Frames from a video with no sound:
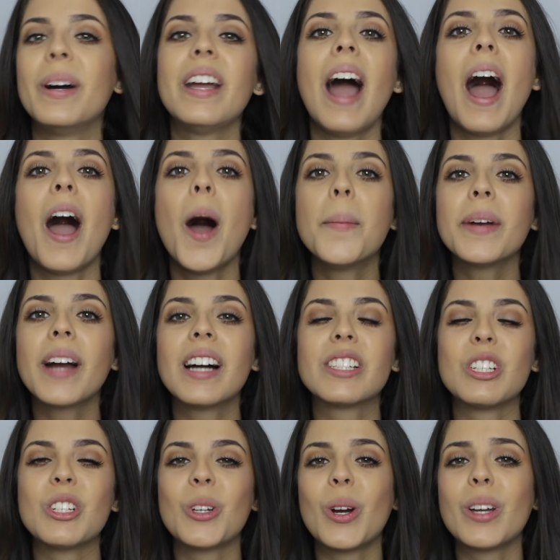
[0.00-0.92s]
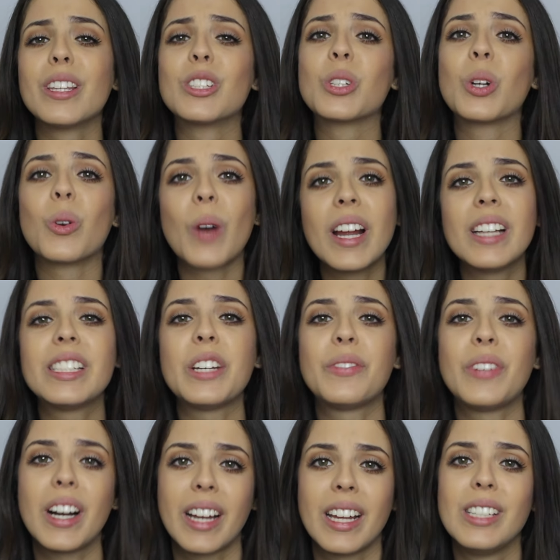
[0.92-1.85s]
But yeah, I hope you guys enjoyed this
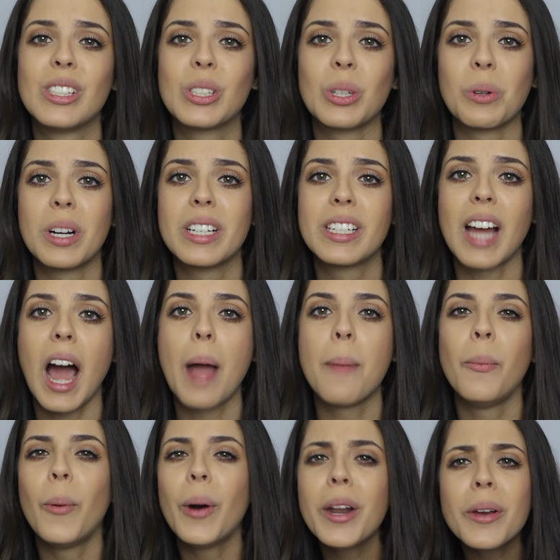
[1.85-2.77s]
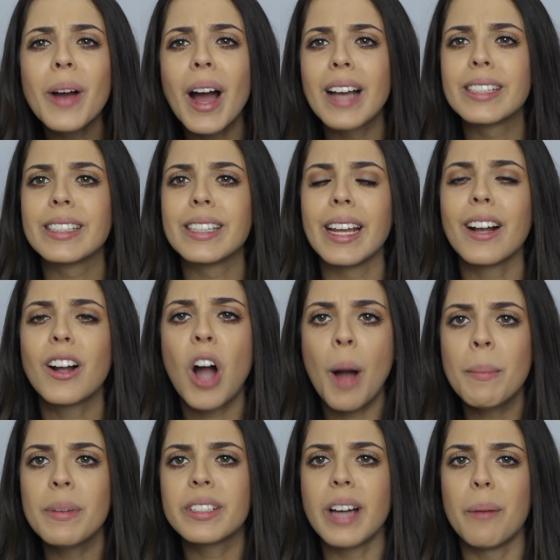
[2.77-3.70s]
crazy fucking story time. What do you guys think?
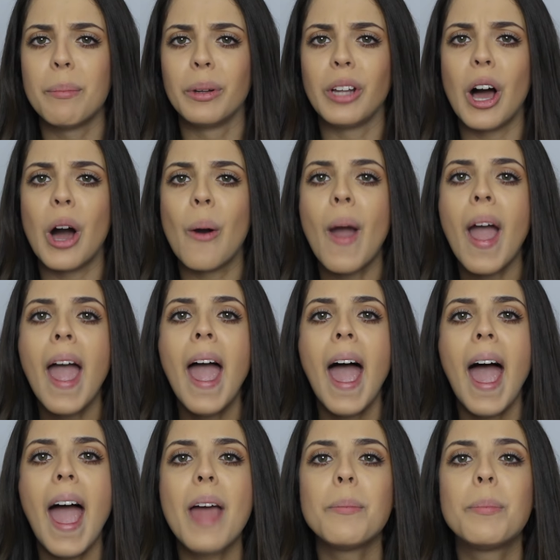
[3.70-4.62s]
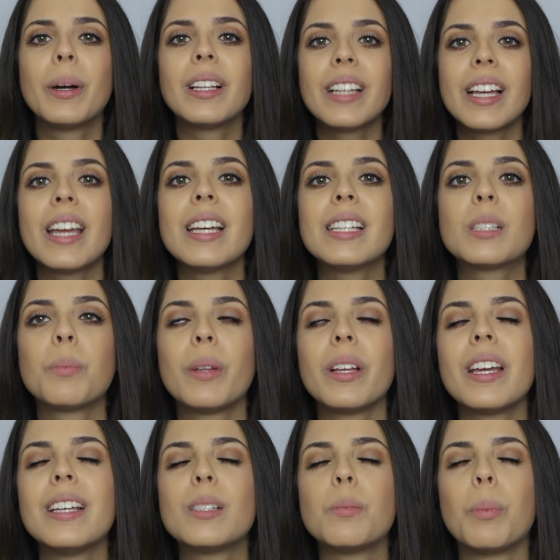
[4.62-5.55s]
Comment down below and please,
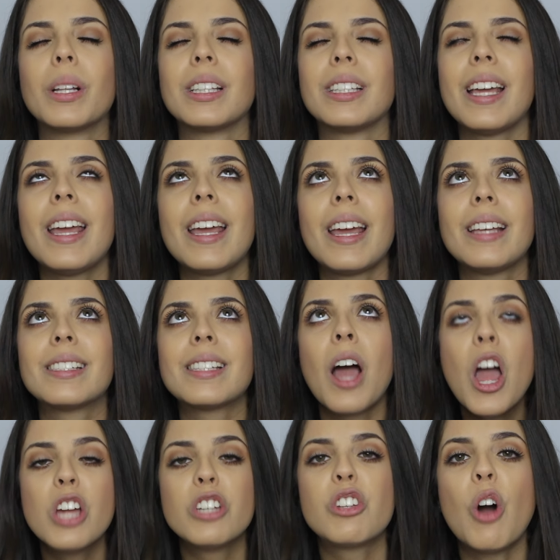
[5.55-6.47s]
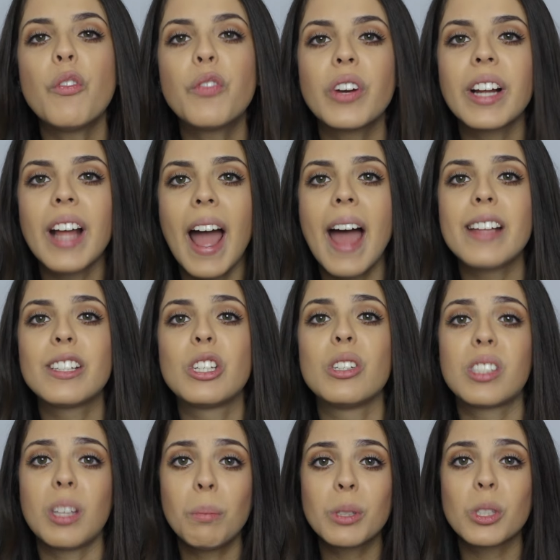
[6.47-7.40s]
please, please don't forget
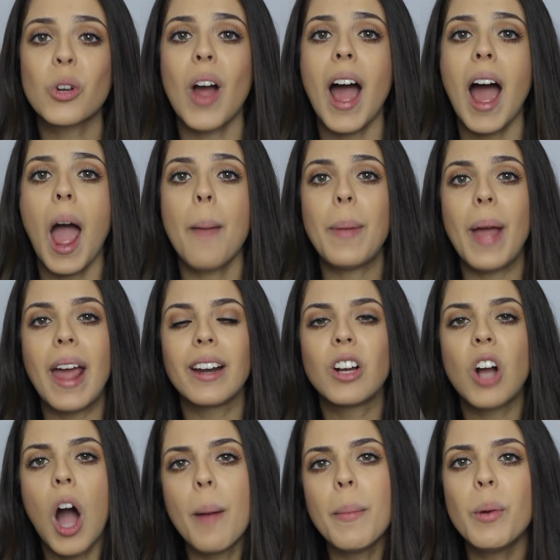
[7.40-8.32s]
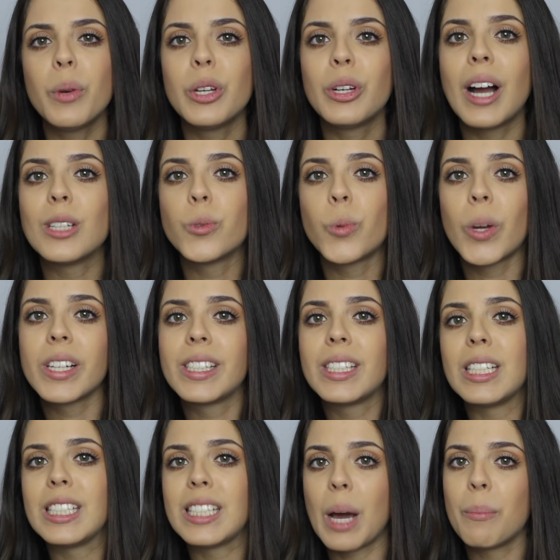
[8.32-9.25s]
to subscribe and comment what you guys want
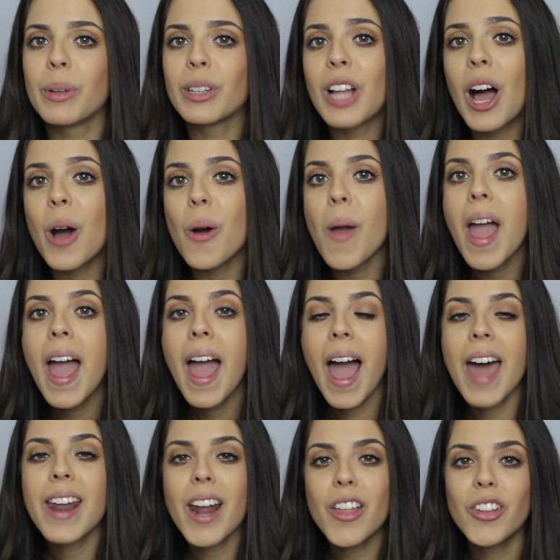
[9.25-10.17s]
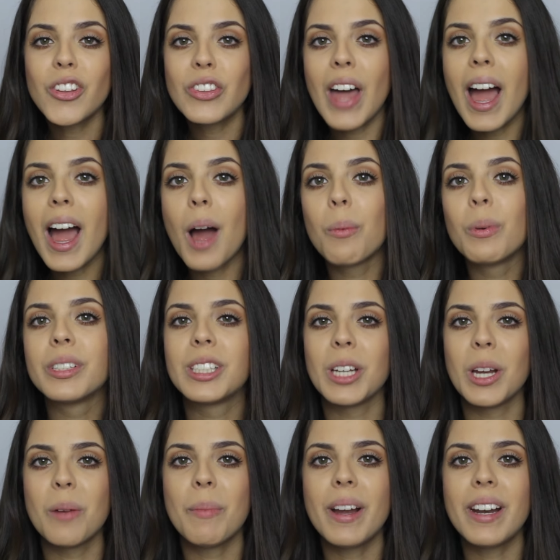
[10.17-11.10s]
to see down below and other than that I will
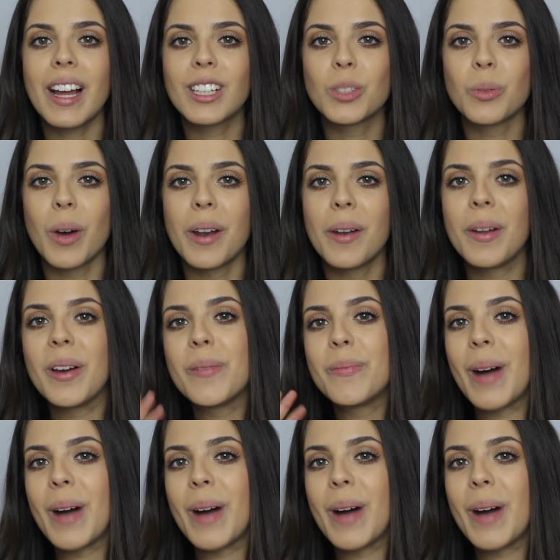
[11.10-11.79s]
see you in my next one.